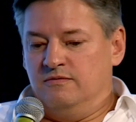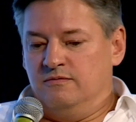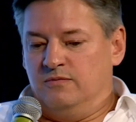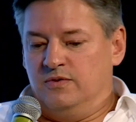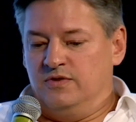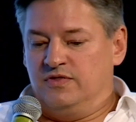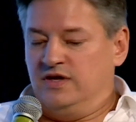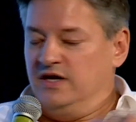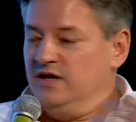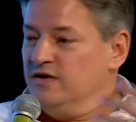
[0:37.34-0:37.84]

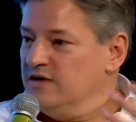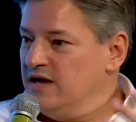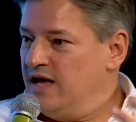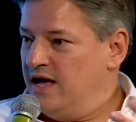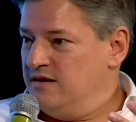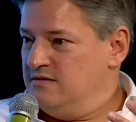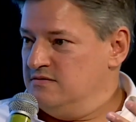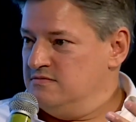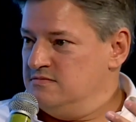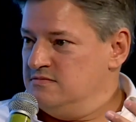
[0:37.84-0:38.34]
With the
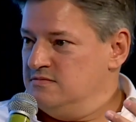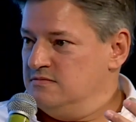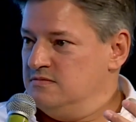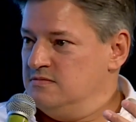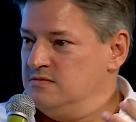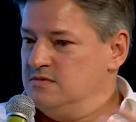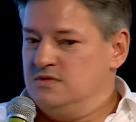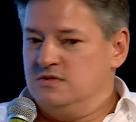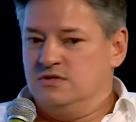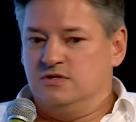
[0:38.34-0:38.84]
internet,
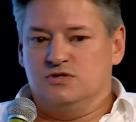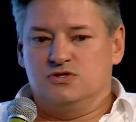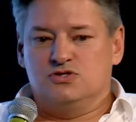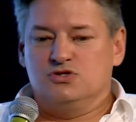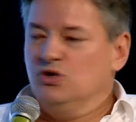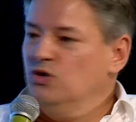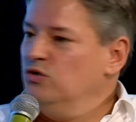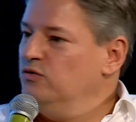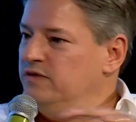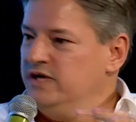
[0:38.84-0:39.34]
there's
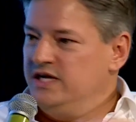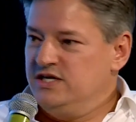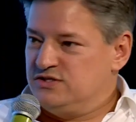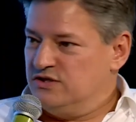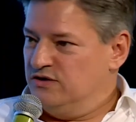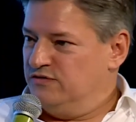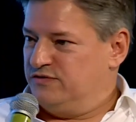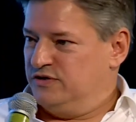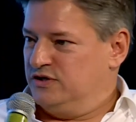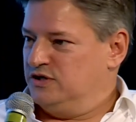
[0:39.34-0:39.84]
no
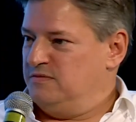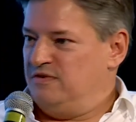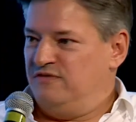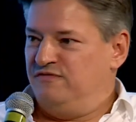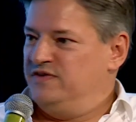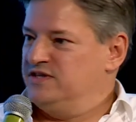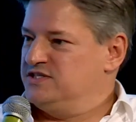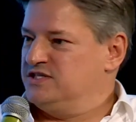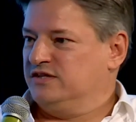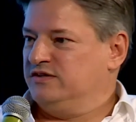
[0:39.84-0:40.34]
reason for it to be
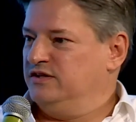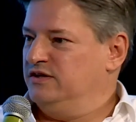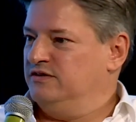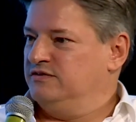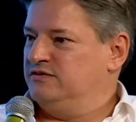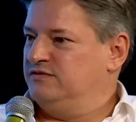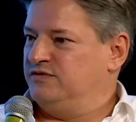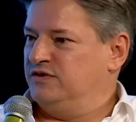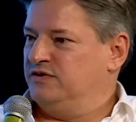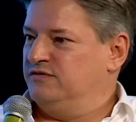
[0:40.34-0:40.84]
physically,
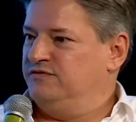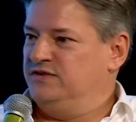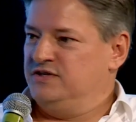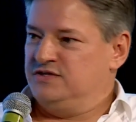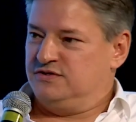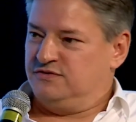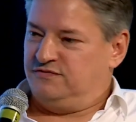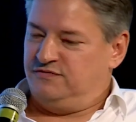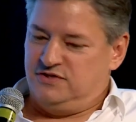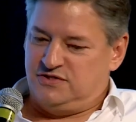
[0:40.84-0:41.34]

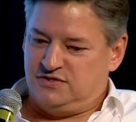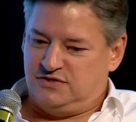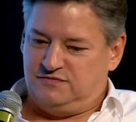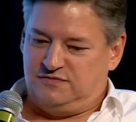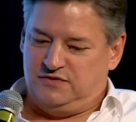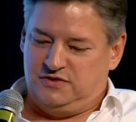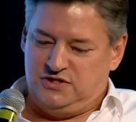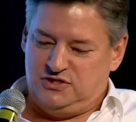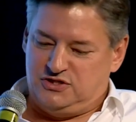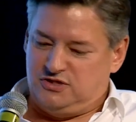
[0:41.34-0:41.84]

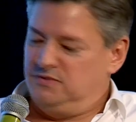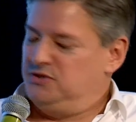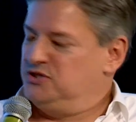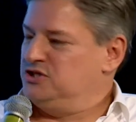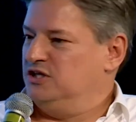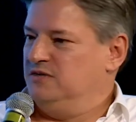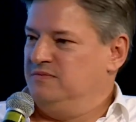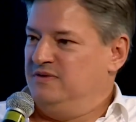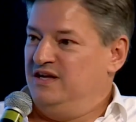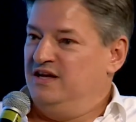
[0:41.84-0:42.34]
for
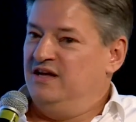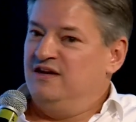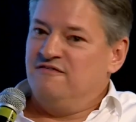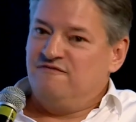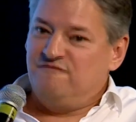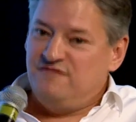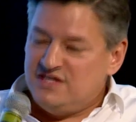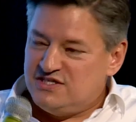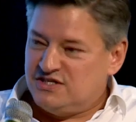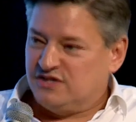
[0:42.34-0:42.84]
distribution to be
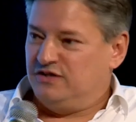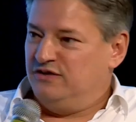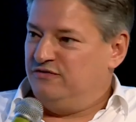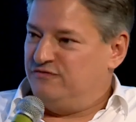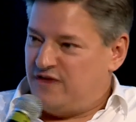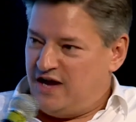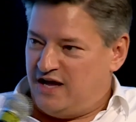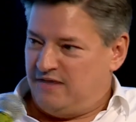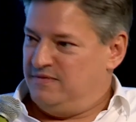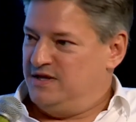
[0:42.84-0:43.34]
physically
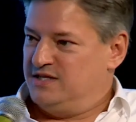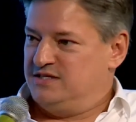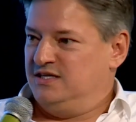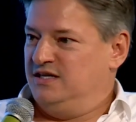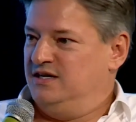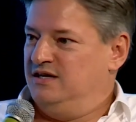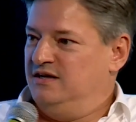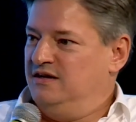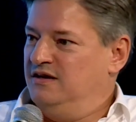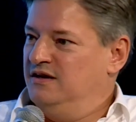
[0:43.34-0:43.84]

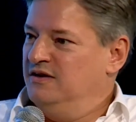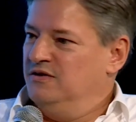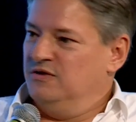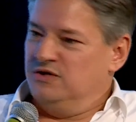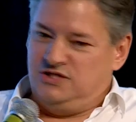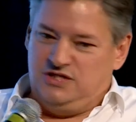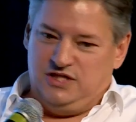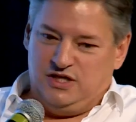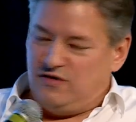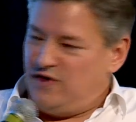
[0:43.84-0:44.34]
fragmented
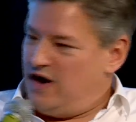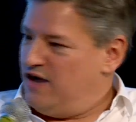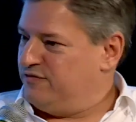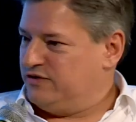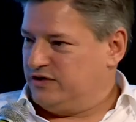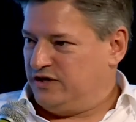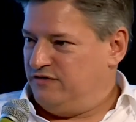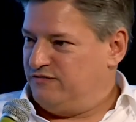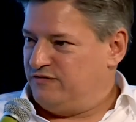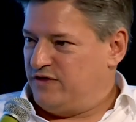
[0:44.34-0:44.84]
or
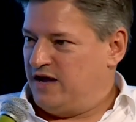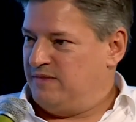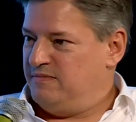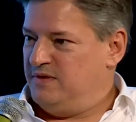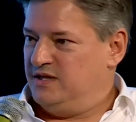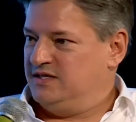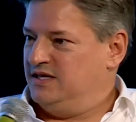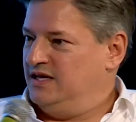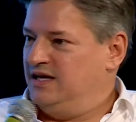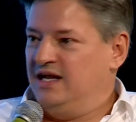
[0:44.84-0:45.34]
geographically
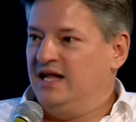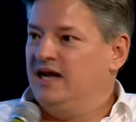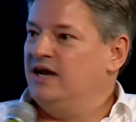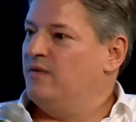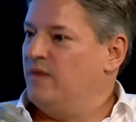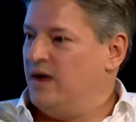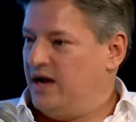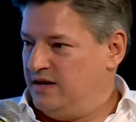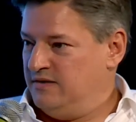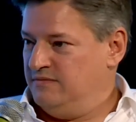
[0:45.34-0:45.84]
fragmented in any
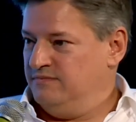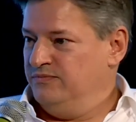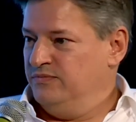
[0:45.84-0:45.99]
way.